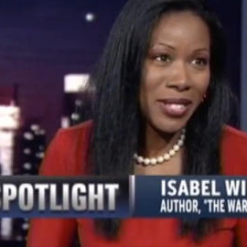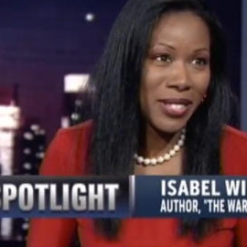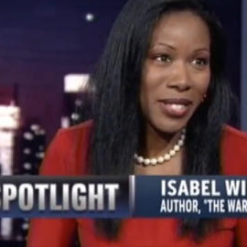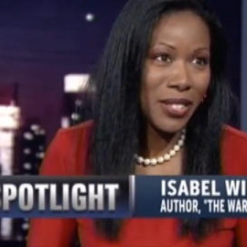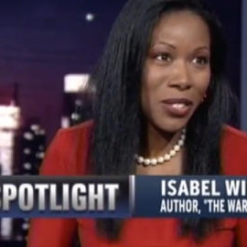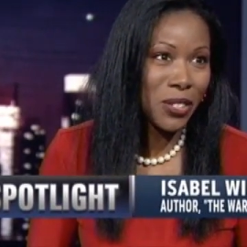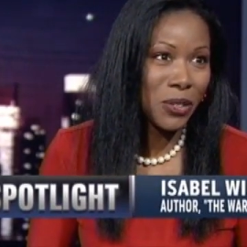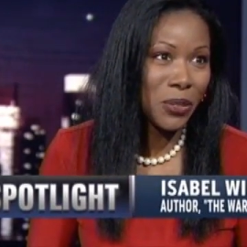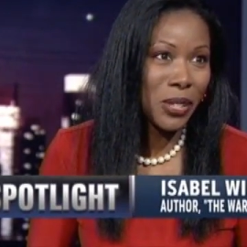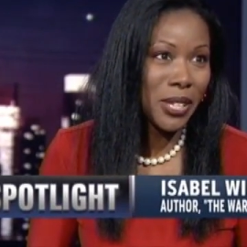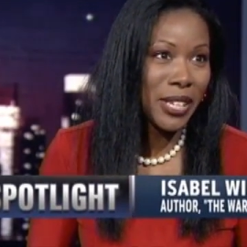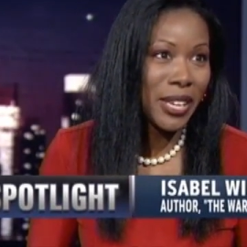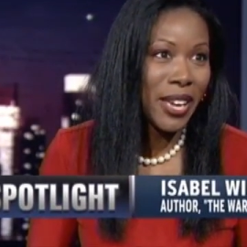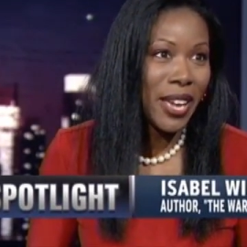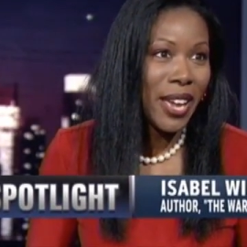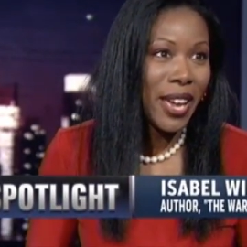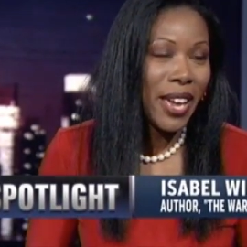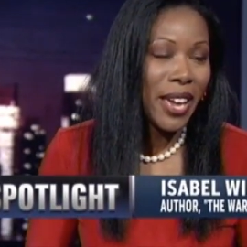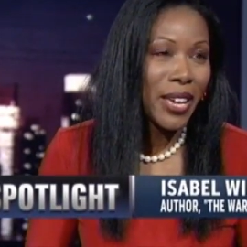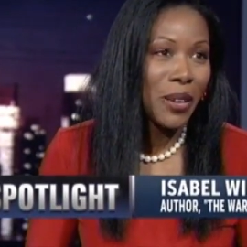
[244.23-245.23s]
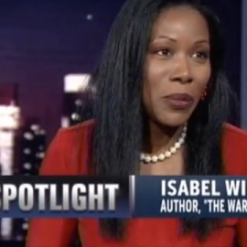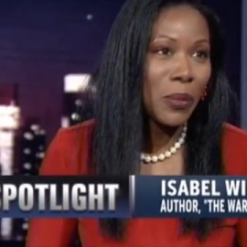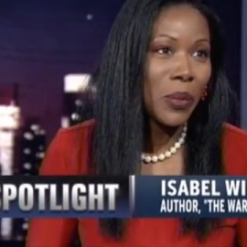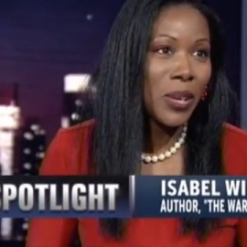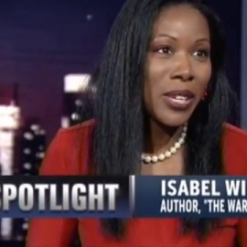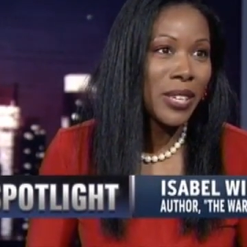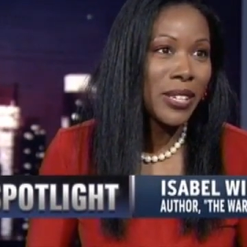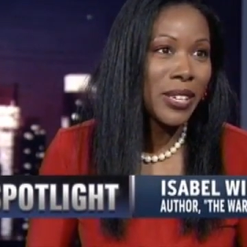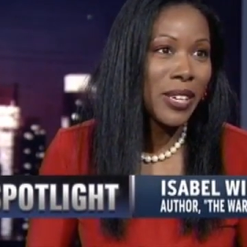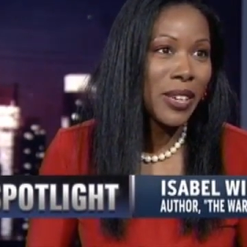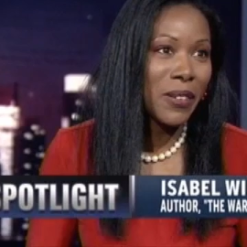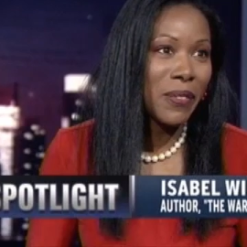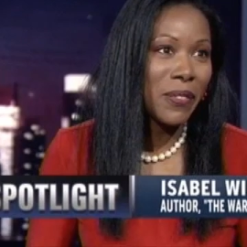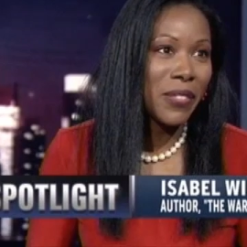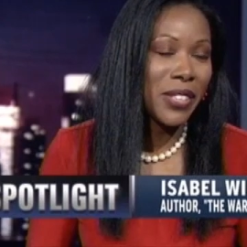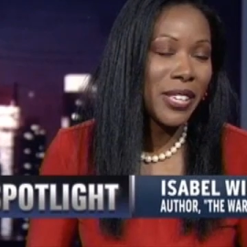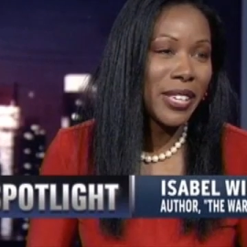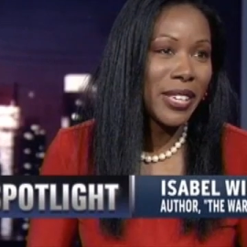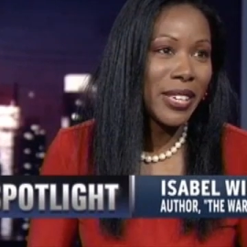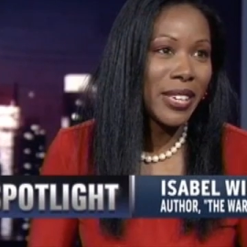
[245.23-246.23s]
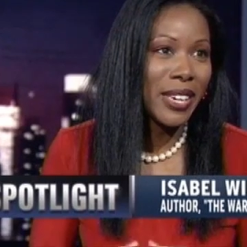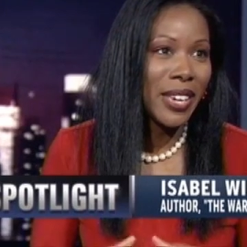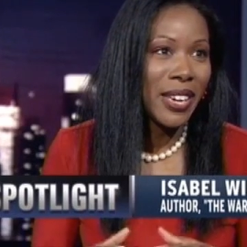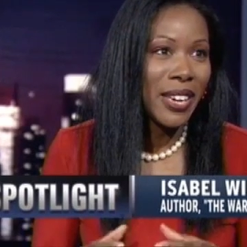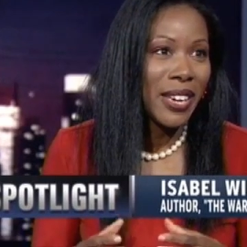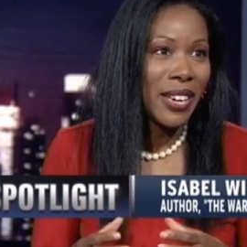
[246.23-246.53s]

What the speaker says: century and one of the